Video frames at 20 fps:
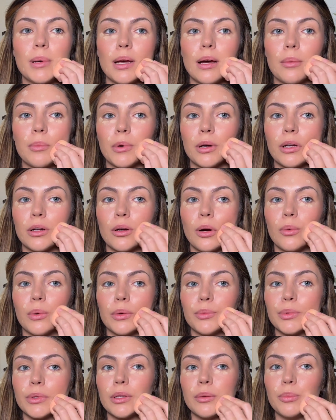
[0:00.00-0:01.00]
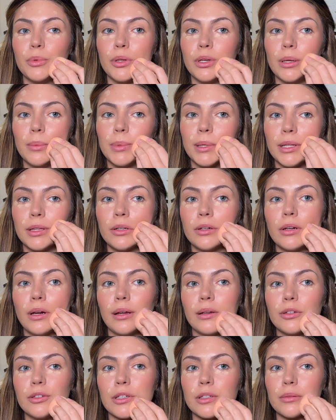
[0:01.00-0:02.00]
I'm gonna go in with the beauty blender and
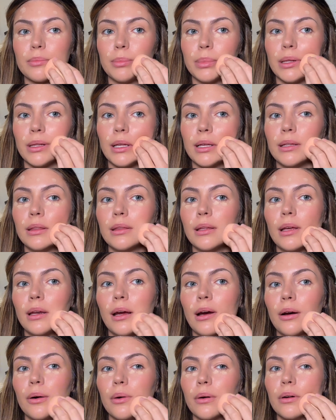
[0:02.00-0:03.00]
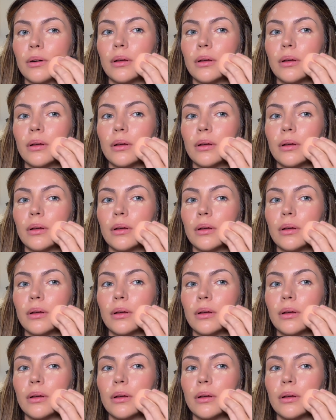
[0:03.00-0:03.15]
just blend that out